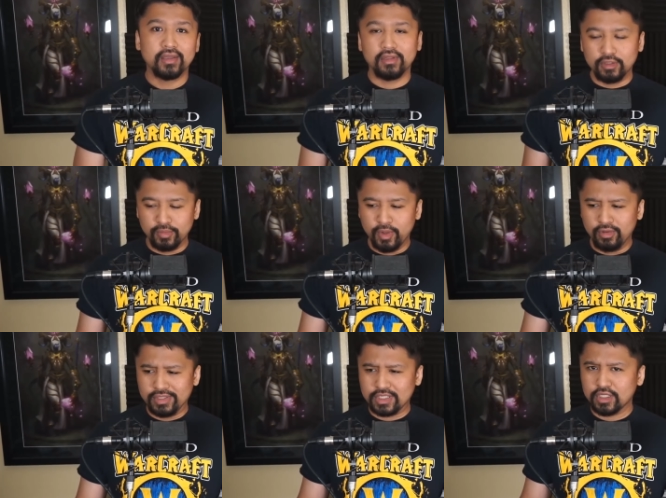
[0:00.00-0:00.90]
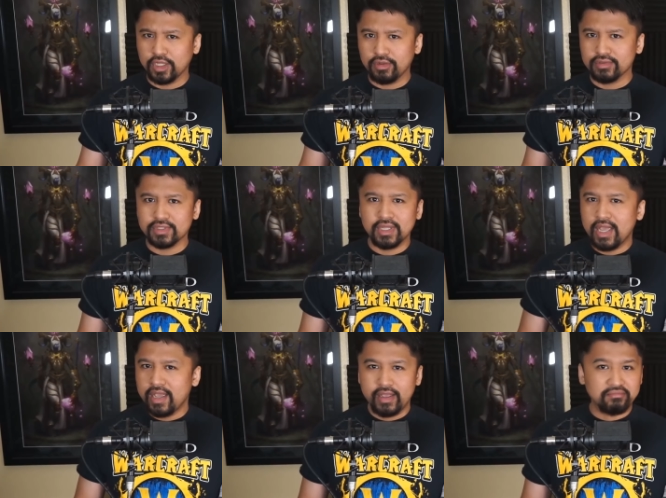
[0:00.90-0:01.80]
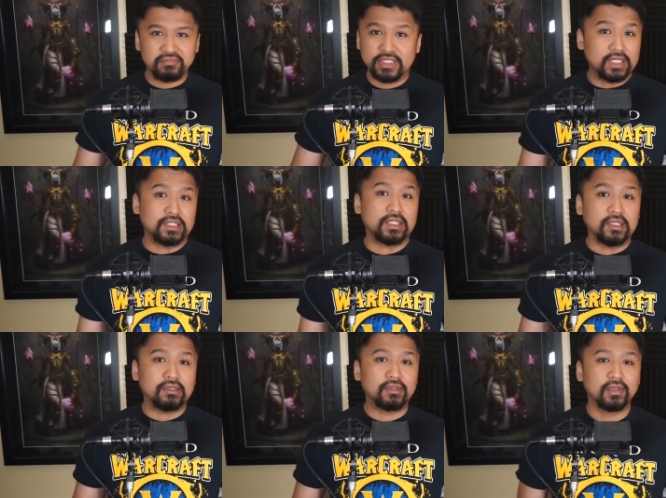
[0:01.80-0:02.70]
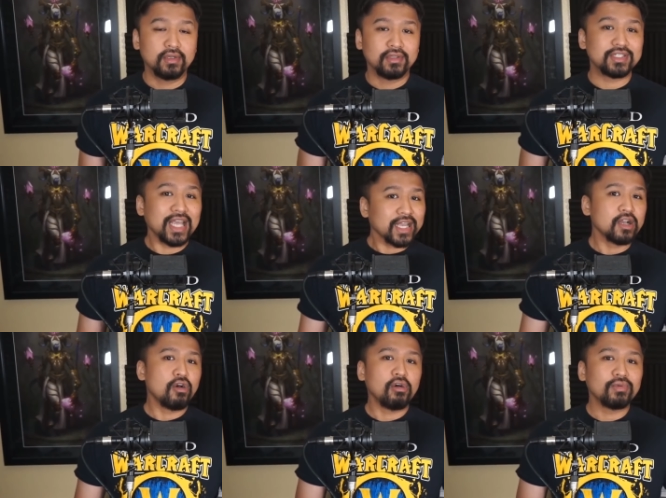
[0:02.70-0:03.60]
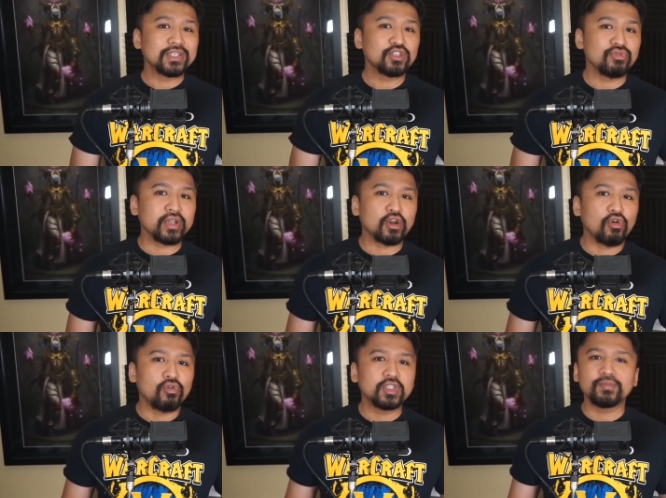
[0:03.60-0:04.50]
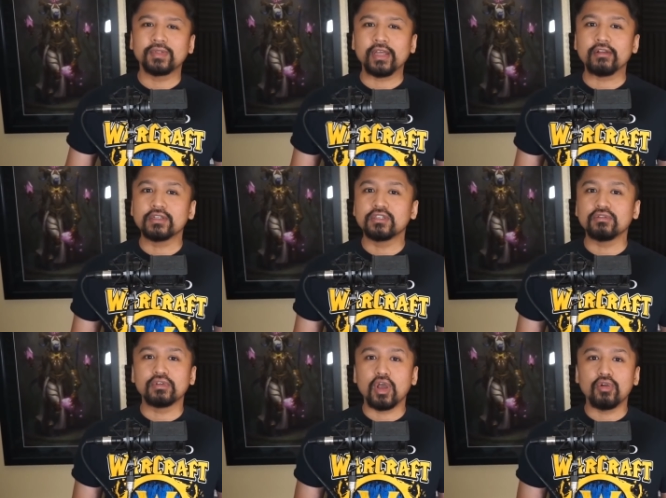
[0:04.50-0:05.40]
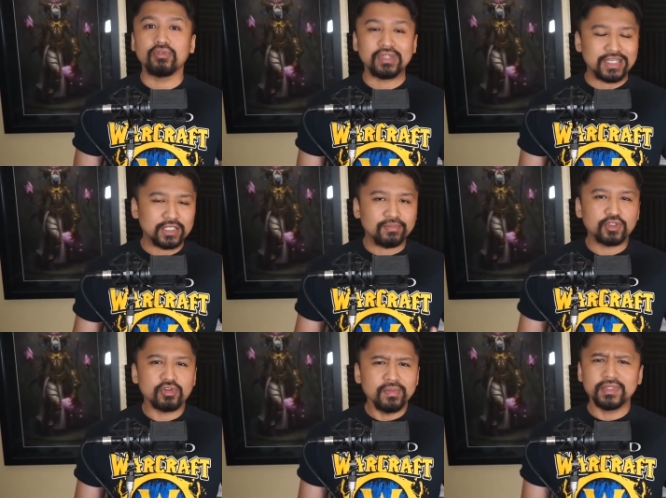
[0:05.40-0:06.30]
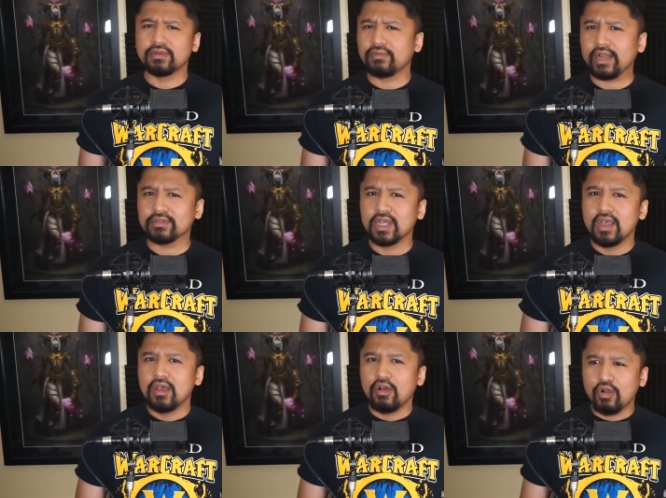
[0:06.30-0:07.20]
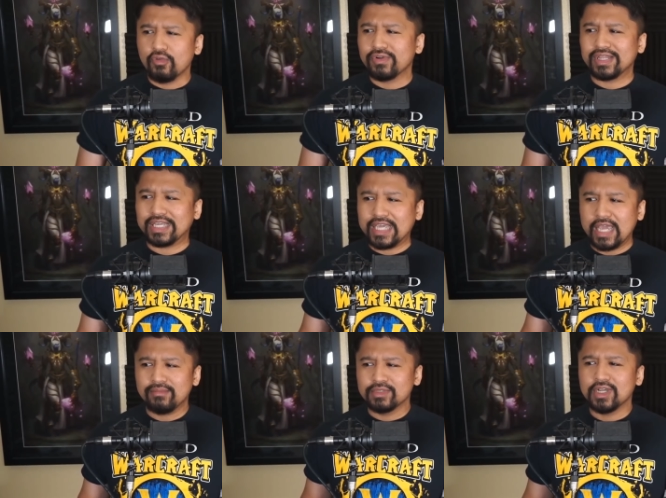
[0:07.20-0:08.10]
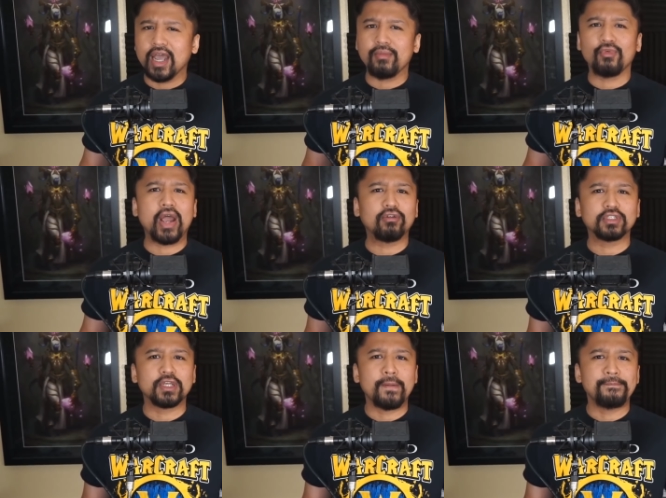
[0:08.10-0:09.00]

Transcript: The loophole is closed, and done deal. The second goal was to encourage players to go the subscription route over the game time route.